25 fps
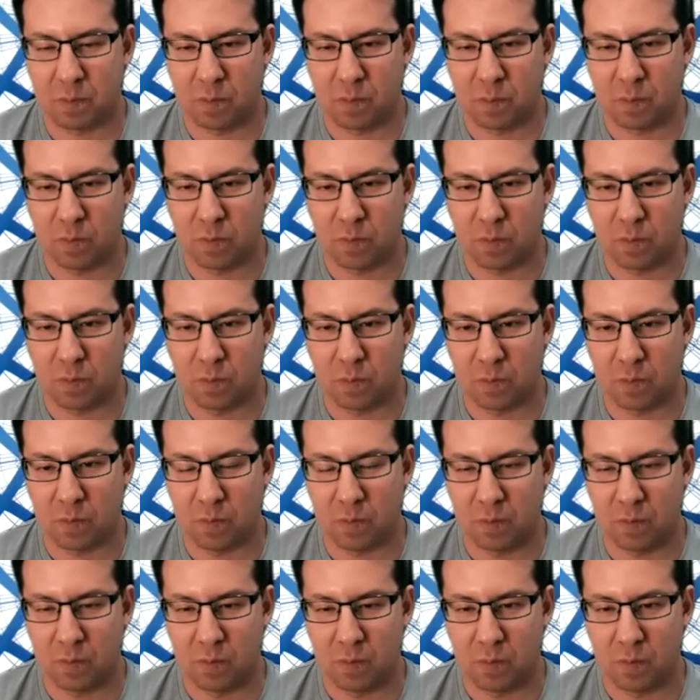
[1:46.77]

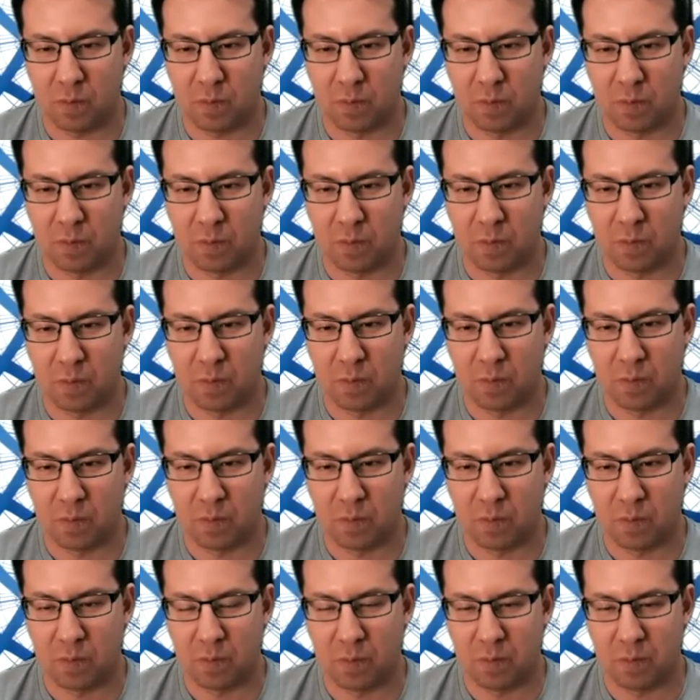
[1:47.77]

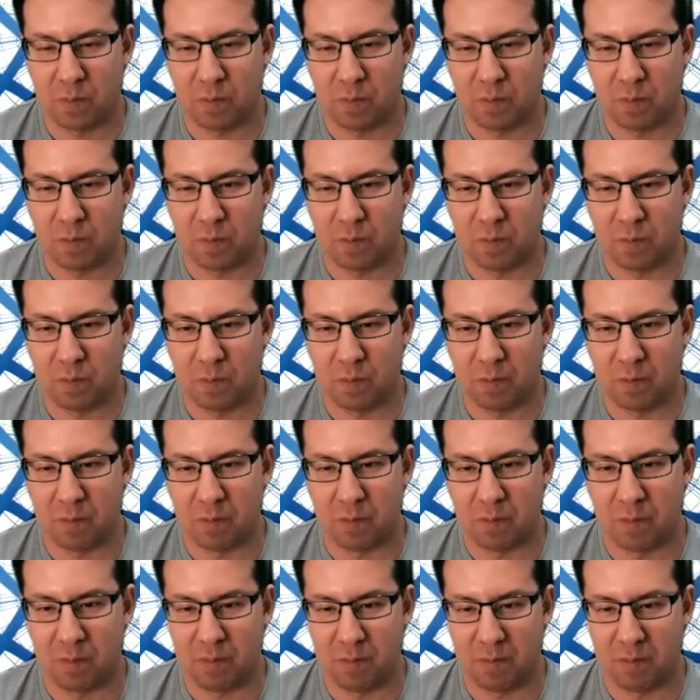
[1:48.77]

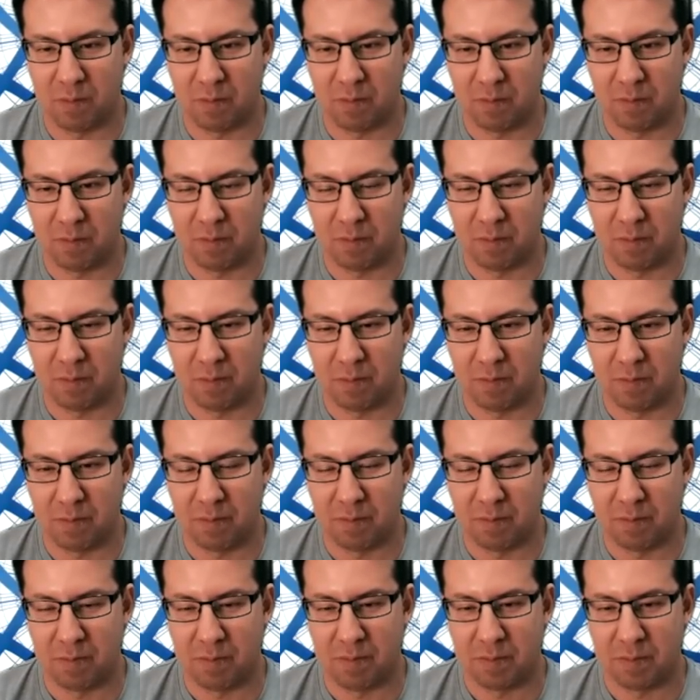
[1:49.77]

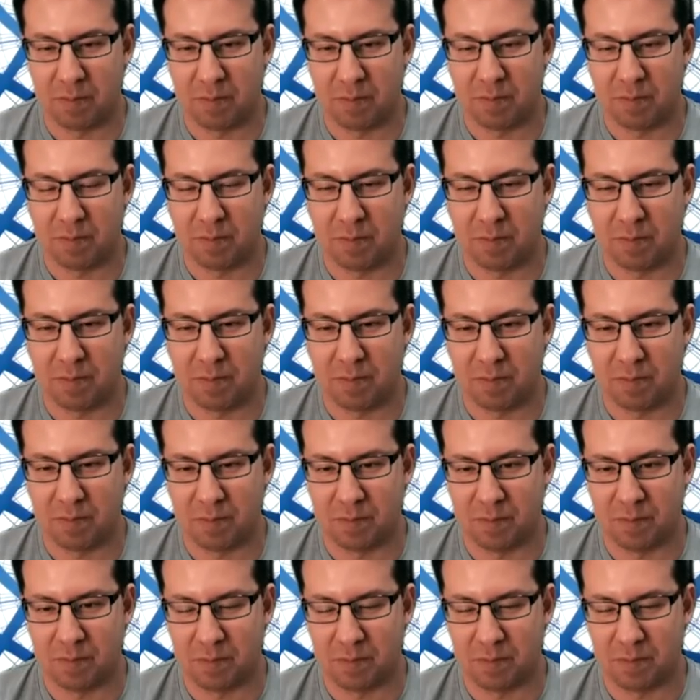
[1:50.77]

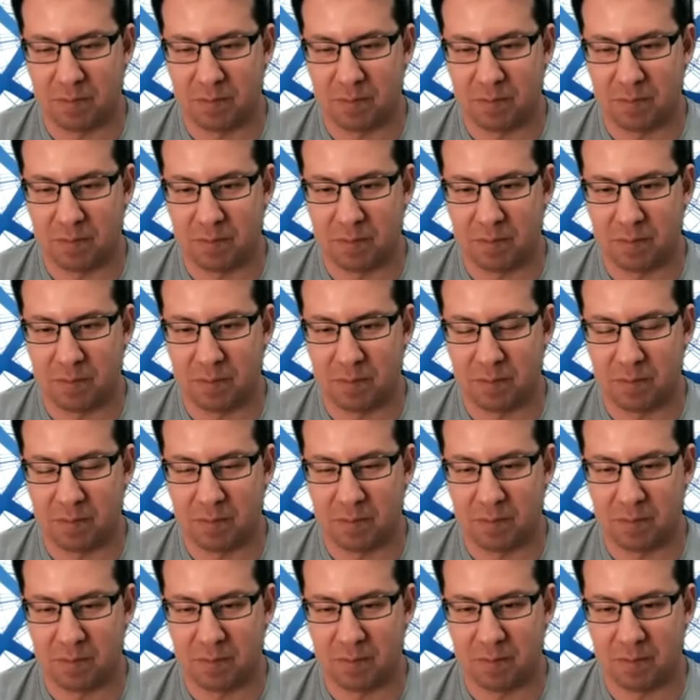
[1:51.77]

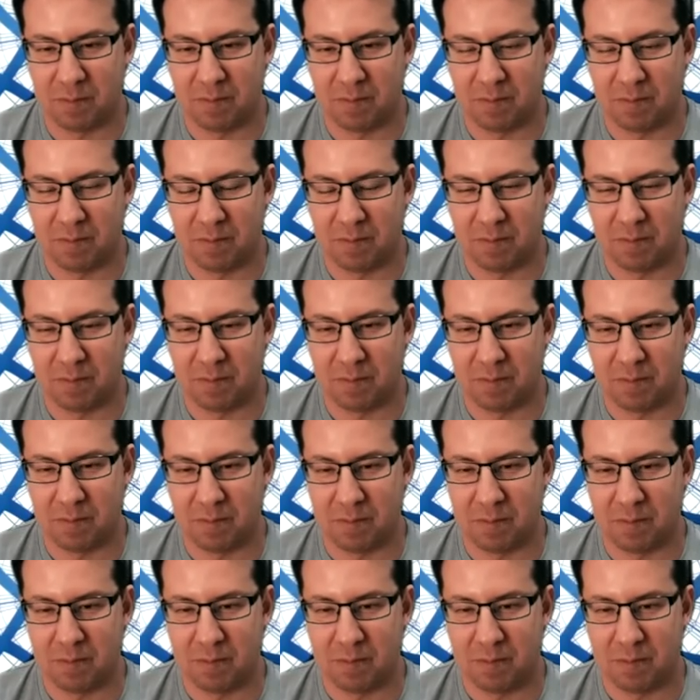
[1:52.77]

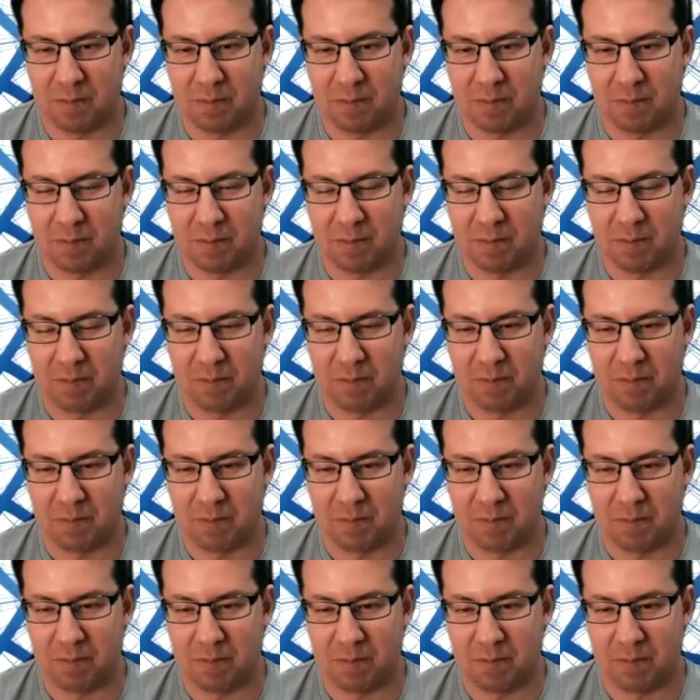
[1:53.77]
This person isn't speaking.